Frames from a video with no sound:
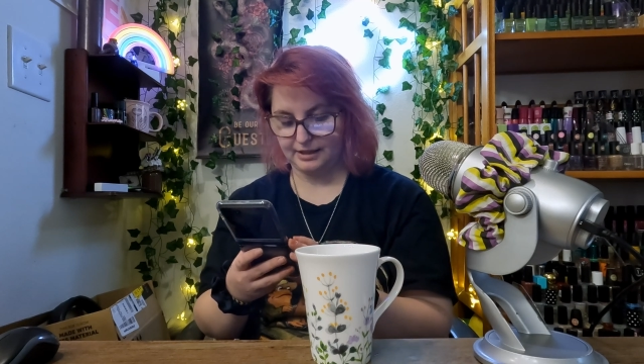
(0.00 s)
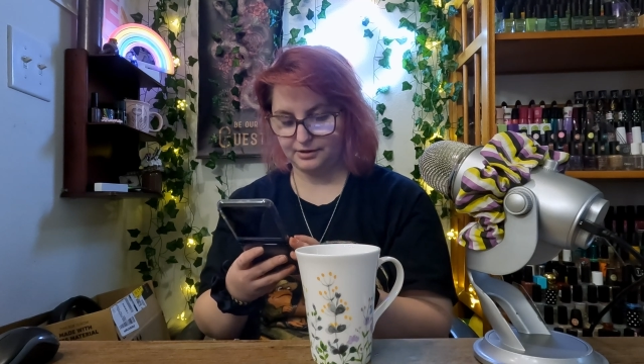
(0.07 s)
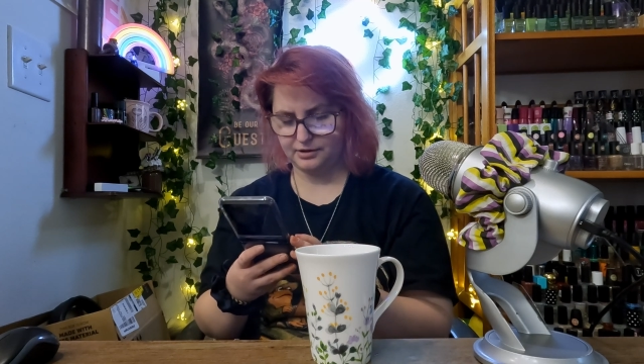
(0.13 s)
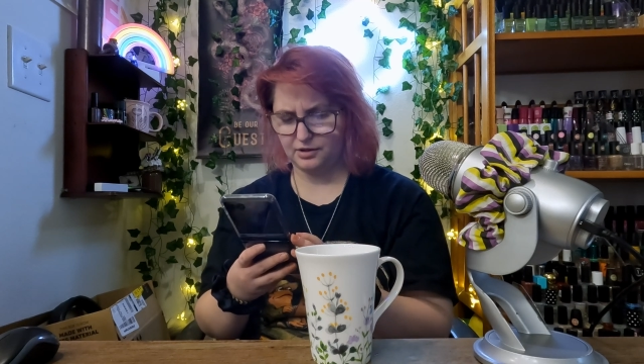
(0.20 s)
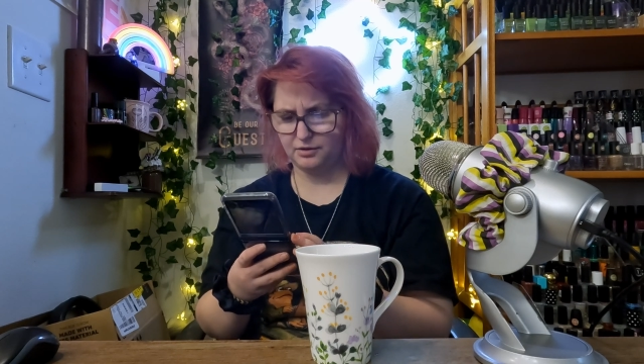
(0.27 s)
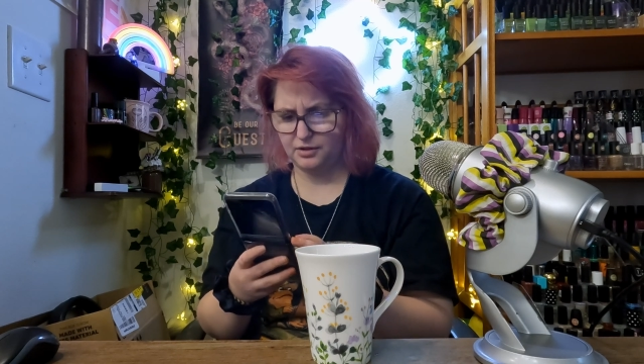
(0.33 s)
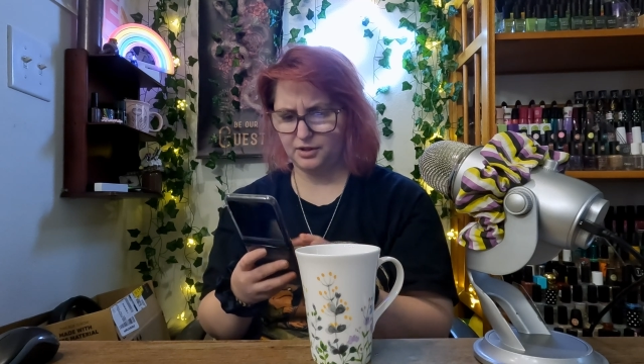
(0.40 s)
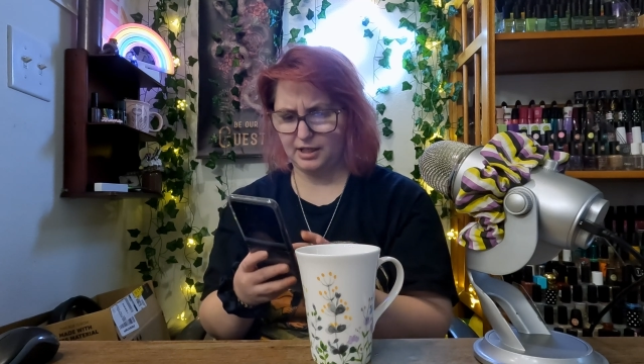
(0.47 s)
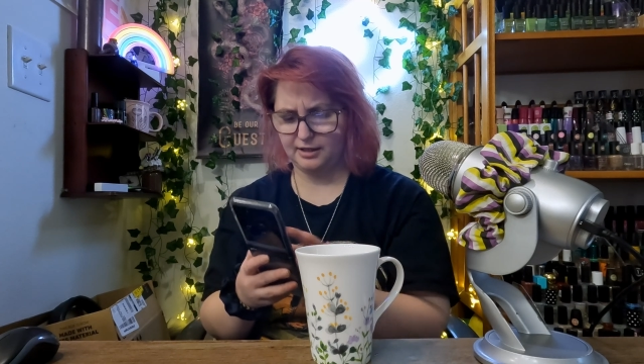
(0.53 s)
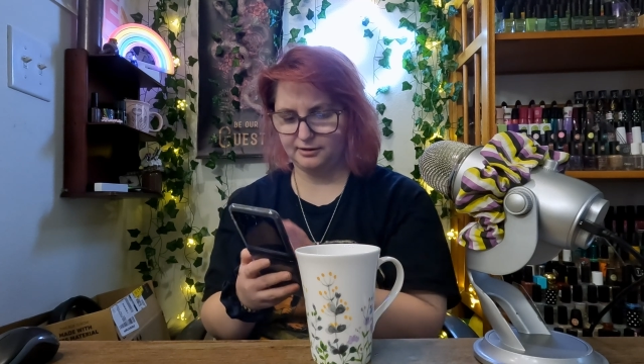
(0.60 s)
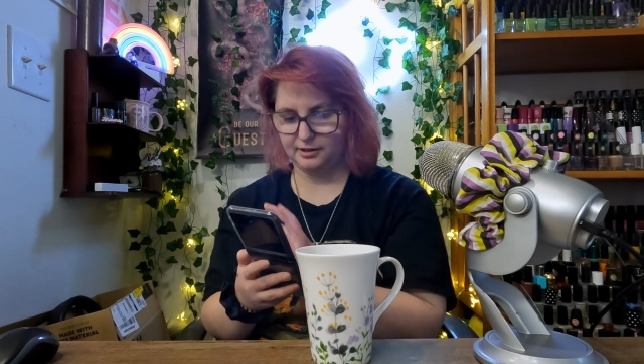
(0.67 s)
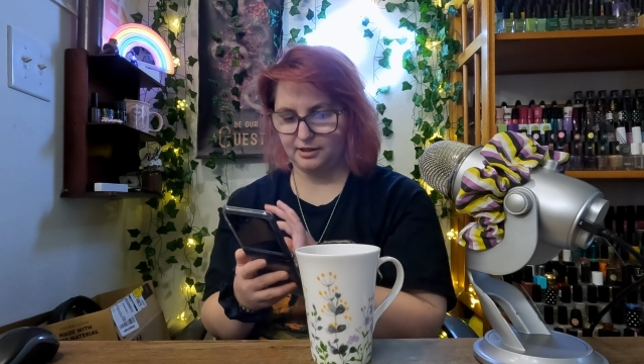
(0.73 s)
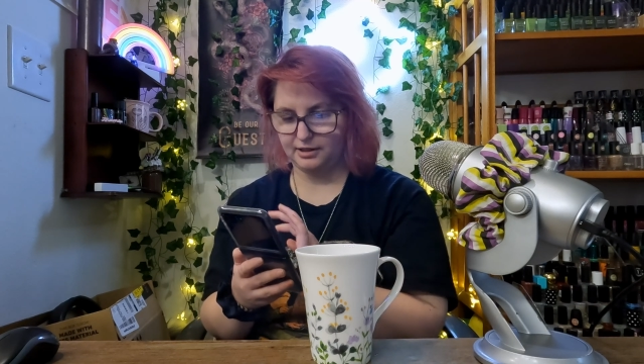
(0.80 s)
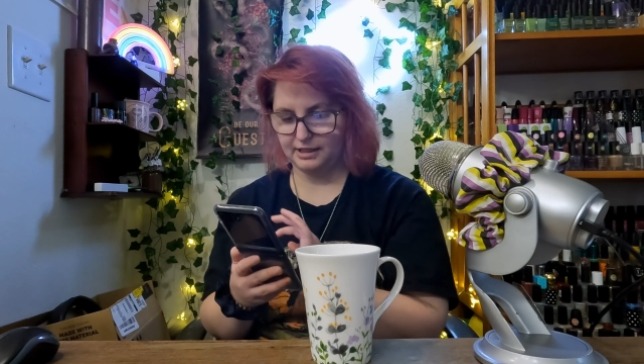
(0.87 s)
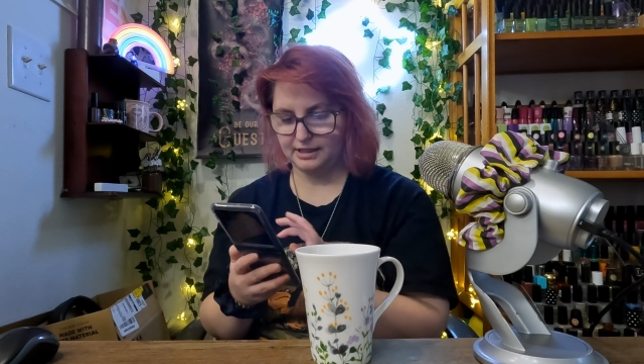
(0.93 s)
I don't know how
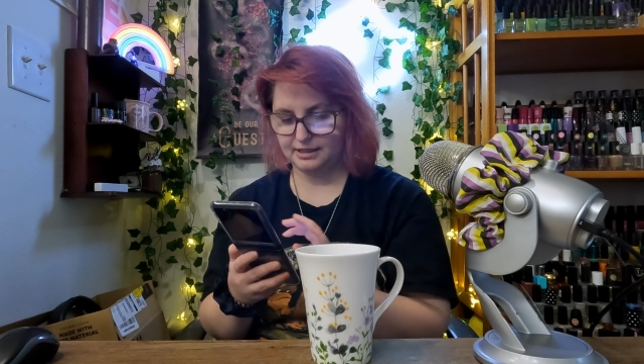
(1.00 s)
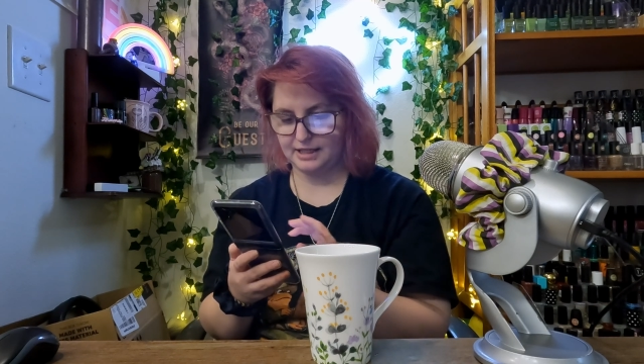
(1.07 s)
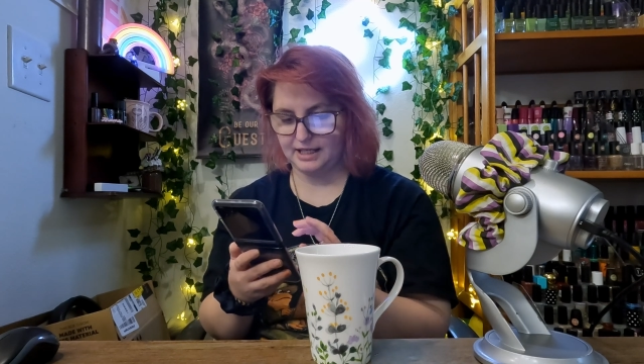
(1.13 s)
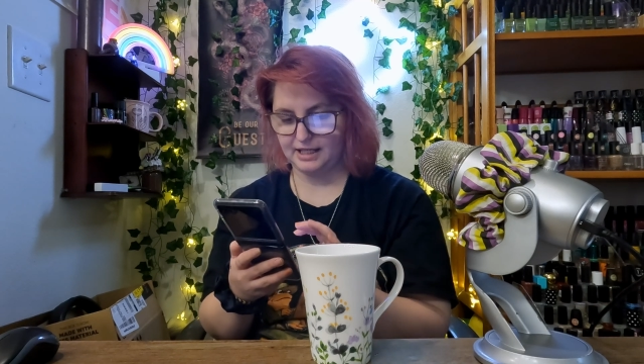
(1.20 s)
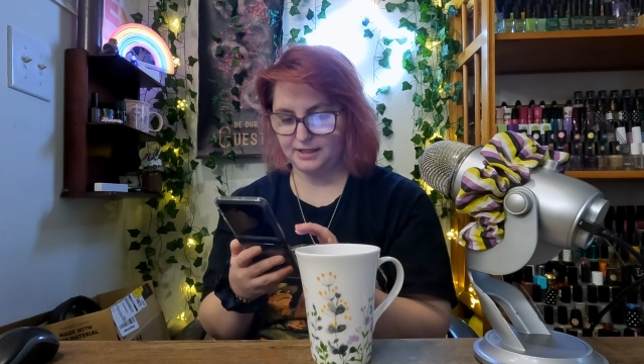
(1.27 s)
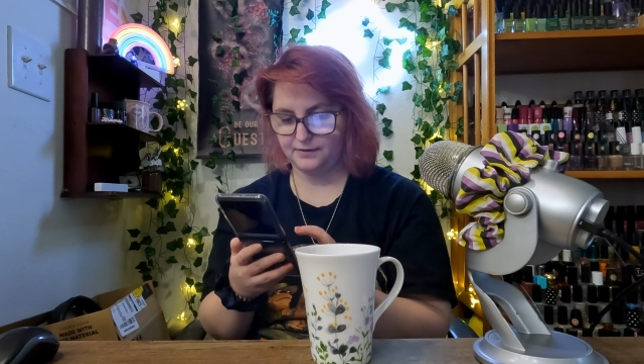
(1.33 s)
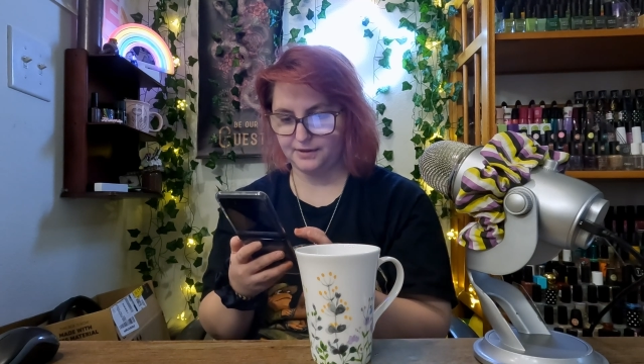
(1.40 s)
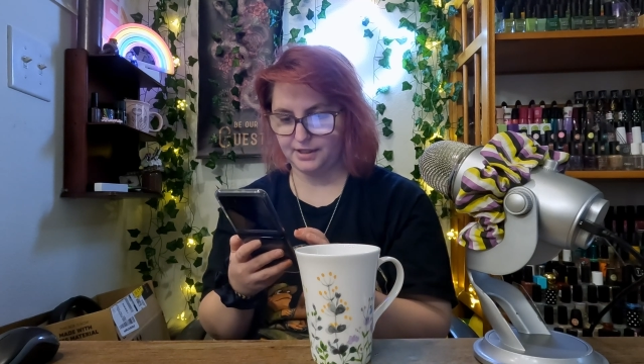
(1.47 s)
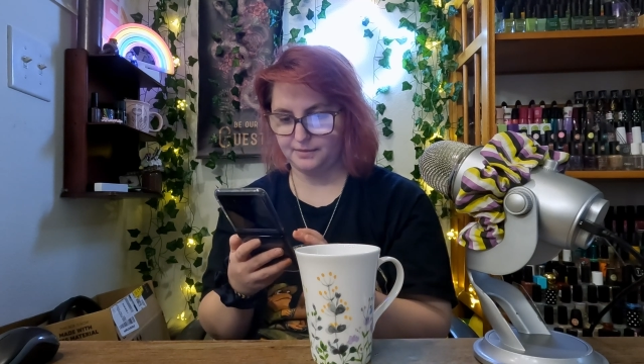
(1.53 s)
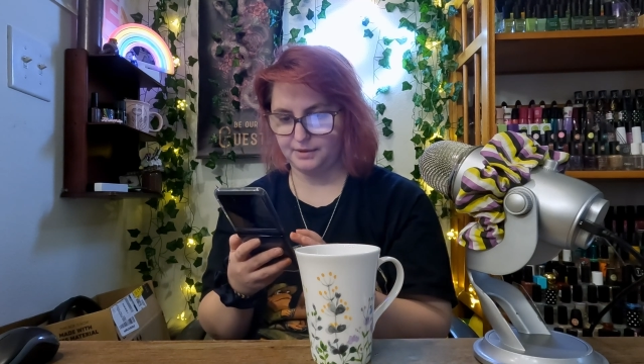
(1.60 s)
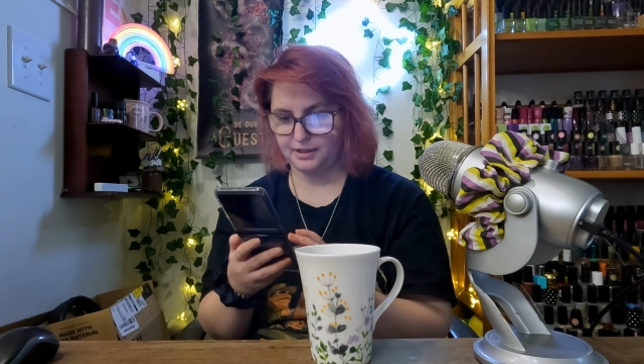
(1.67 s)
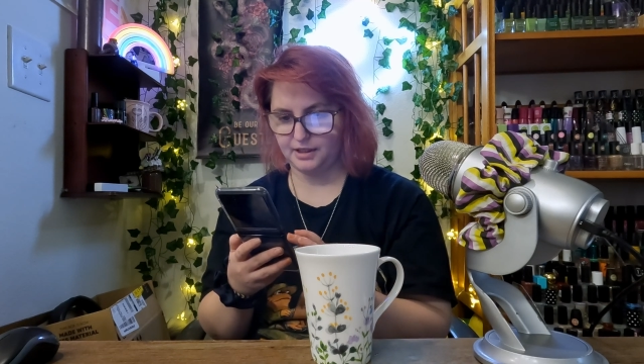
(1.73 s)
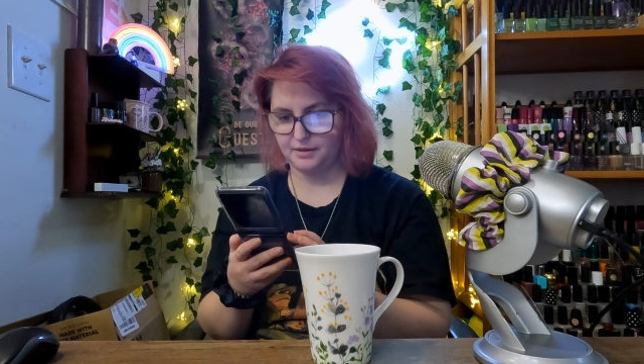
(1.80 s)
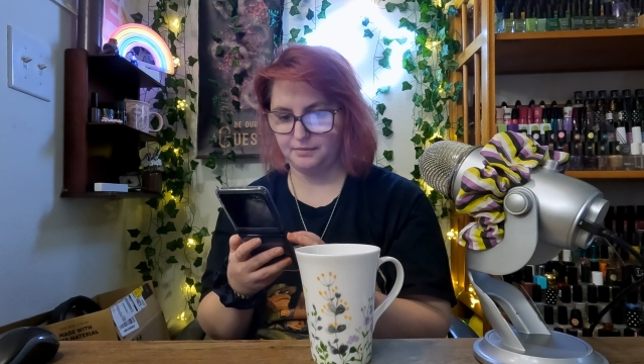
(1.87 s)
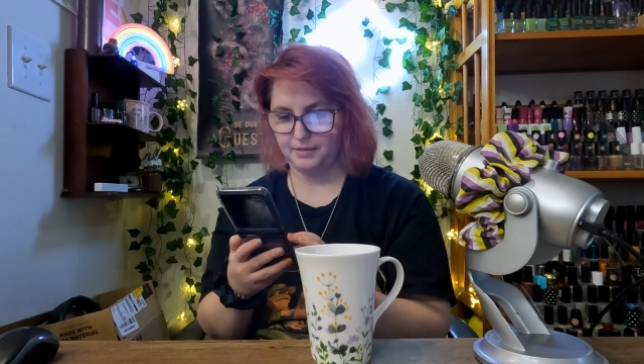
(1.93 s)
long it takes for them
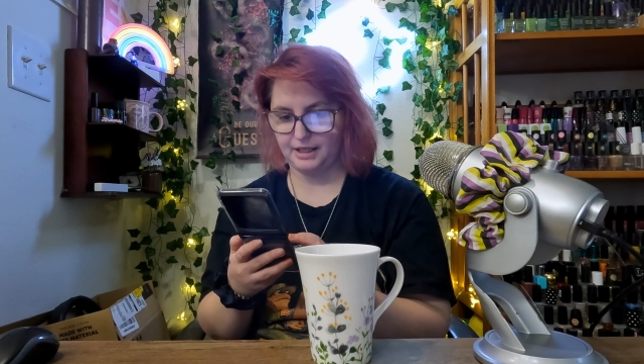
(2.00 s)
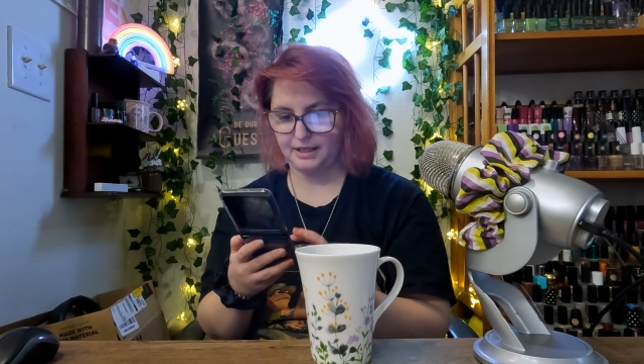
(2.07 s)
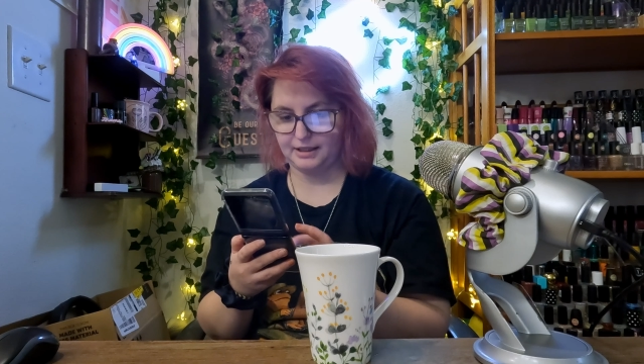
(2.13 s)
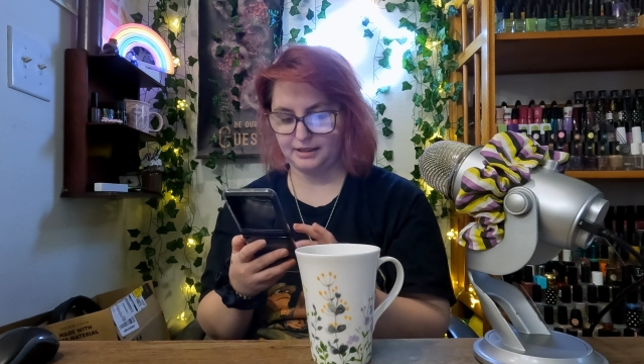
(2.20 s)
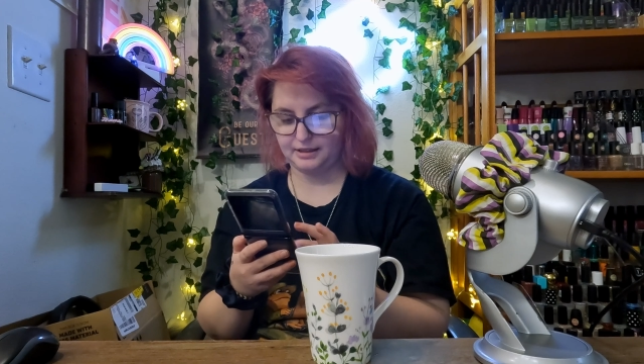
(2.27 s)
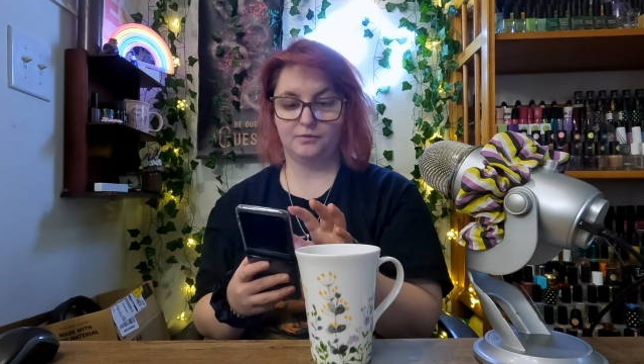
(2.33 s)
to come back.